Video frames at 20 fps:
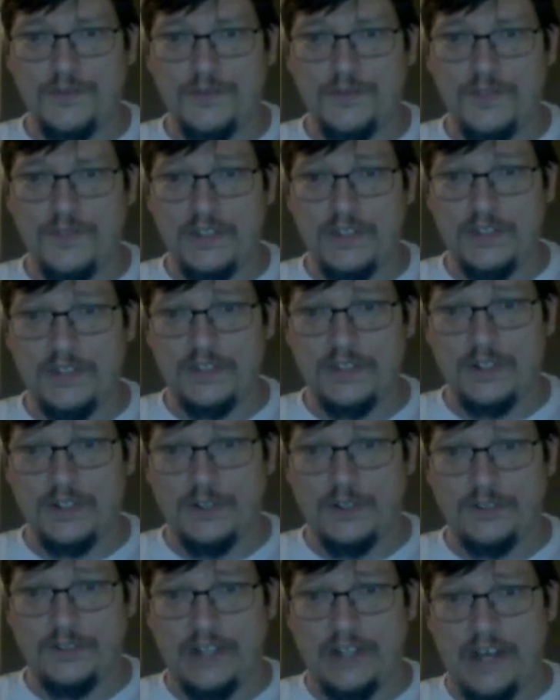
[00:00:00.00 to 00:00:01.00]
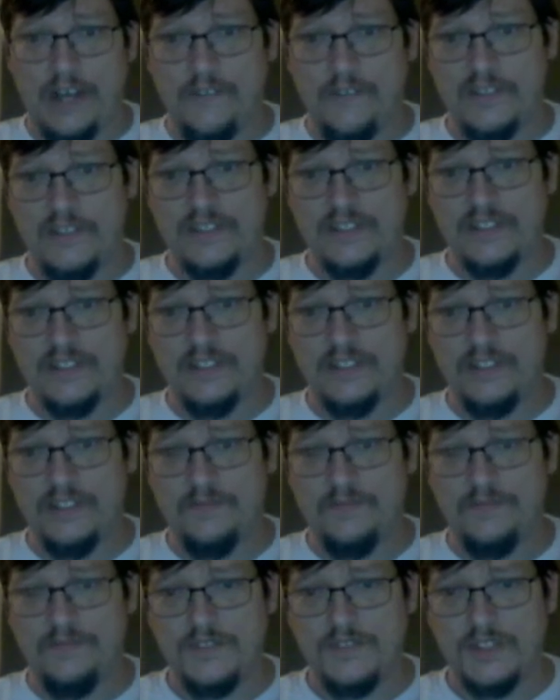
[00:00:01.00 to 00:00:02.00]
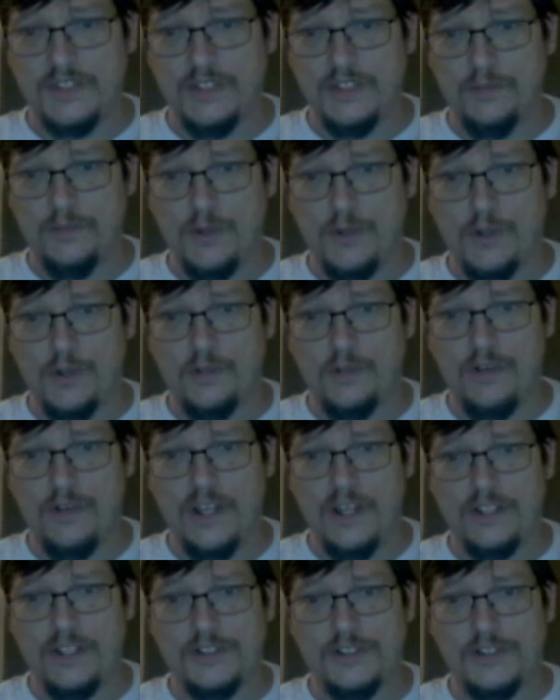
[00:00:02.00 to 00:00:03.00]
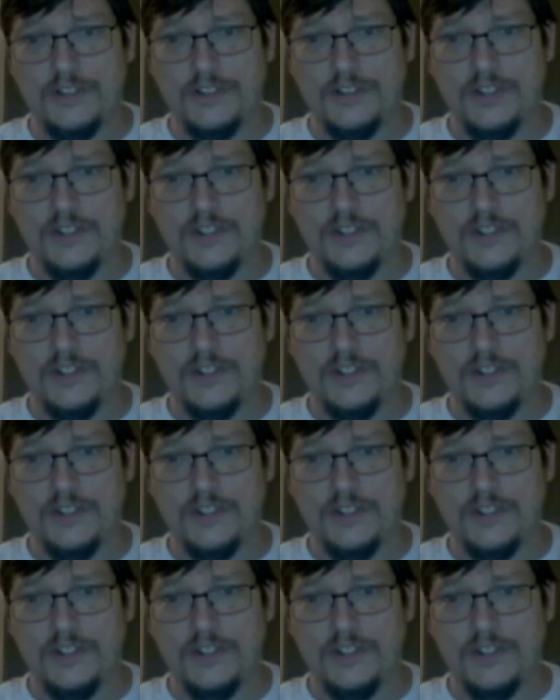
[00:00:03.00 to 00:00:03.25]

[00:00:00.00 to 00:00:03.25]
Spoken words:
it's called, obviously, the Skinwalker Ranch.